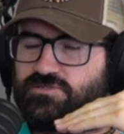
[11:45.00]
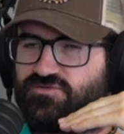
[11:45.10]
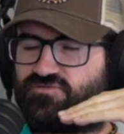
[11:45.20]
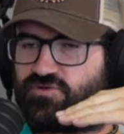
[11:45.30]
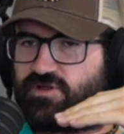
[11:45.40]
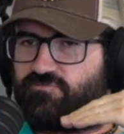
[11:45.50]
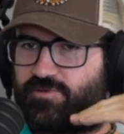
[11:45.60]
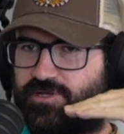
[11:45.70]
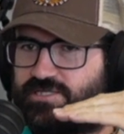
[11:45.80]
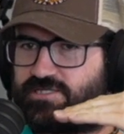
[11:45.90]
So for
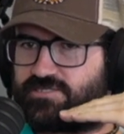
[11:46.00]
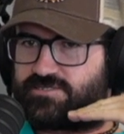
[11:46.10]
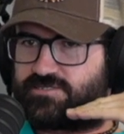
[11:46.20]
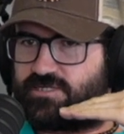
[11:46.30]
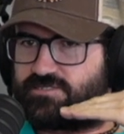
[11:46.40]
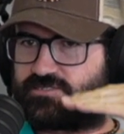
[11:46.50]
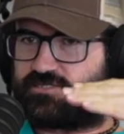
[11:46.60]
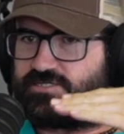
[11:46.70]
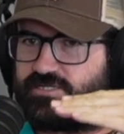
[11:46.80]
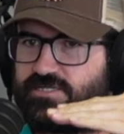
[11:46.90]
everybody that's
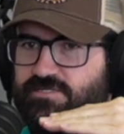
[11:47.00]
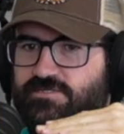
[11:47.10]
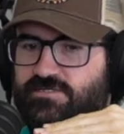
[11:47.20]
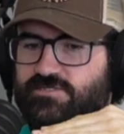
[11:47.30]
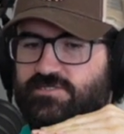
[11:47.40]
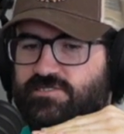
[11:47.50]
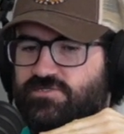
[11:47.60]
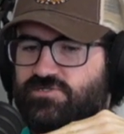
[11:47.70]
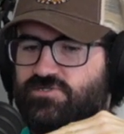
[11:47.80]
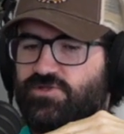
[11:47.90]
listening, this
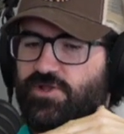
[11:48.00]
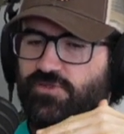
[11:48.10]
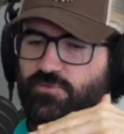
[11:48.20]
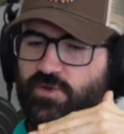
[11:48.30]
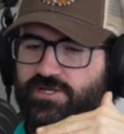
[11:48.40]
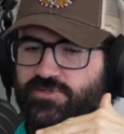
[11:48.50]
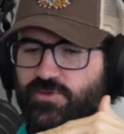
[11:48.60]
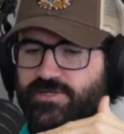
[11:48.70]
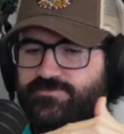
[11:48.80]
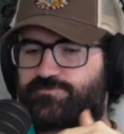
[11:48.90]
is just another way to do it.